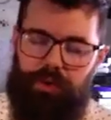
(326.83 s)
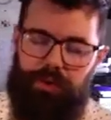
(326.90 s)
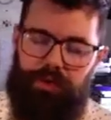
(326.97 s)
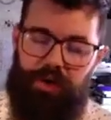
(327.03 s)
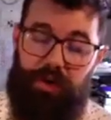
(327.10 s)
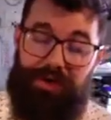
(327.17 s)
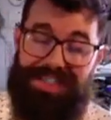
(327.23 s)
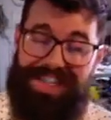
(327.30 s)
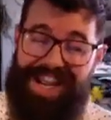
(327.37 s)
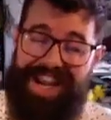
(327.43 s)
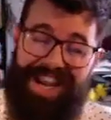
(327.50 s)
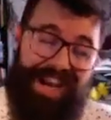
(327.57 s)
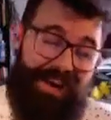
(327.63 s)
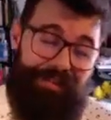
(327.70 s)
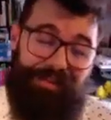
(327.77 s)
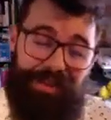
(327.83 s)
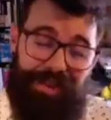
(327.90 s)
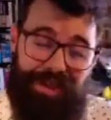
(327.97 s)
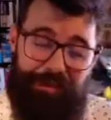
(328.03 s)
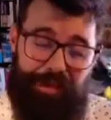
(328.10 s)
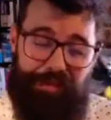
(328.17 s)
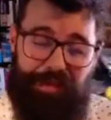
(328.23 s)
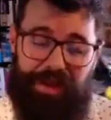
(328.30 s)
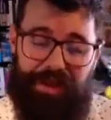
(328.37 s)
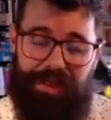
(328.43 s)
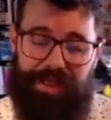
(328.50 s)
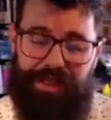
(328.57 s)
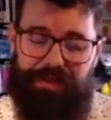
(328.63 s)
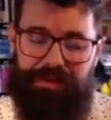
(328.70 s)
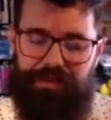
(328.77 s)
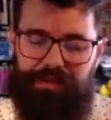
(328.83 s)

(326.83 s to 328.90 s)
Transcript: Notice the air filling up your belly.